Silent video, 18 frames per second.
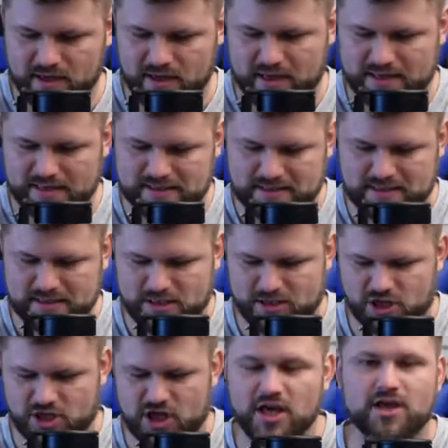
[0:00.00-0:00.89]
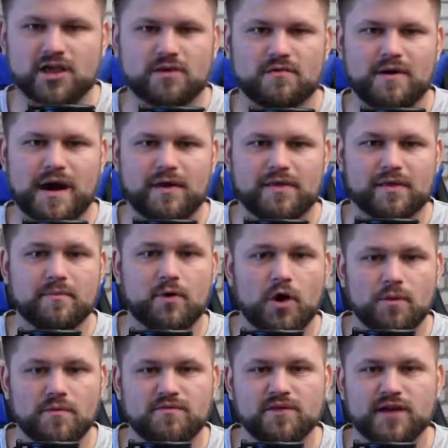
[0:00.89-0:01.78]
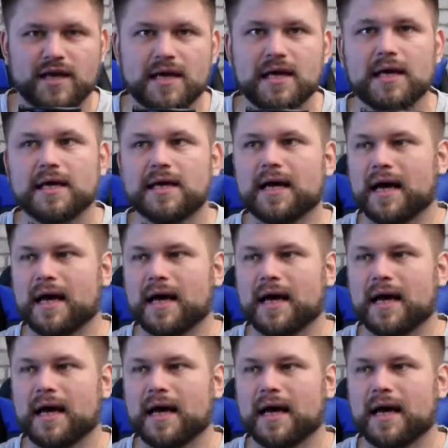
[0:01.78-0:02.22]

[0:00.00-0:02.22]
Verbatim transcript: nice sheath around them, hopefully,